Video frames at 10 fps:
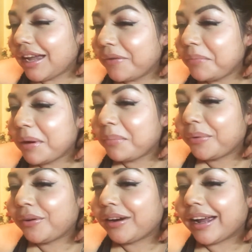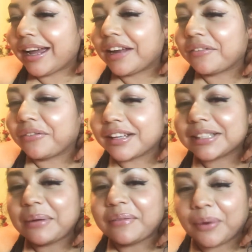I remember I had
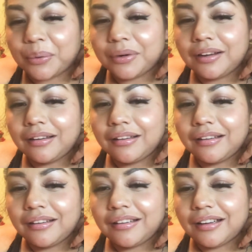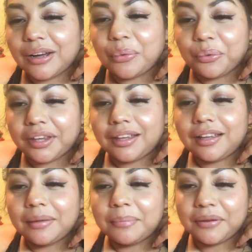fixed my phone a
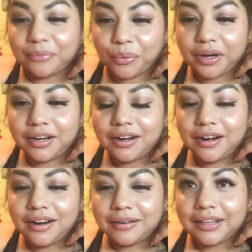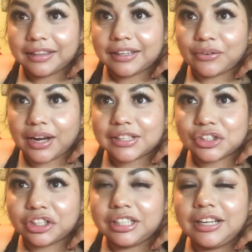week before, like the cracked
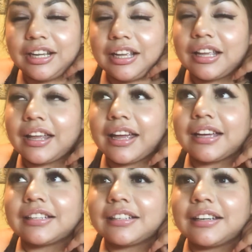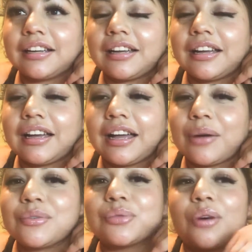screen, and I
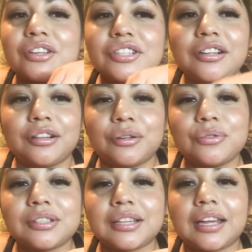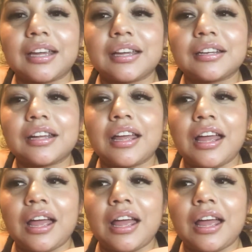was washing clothes and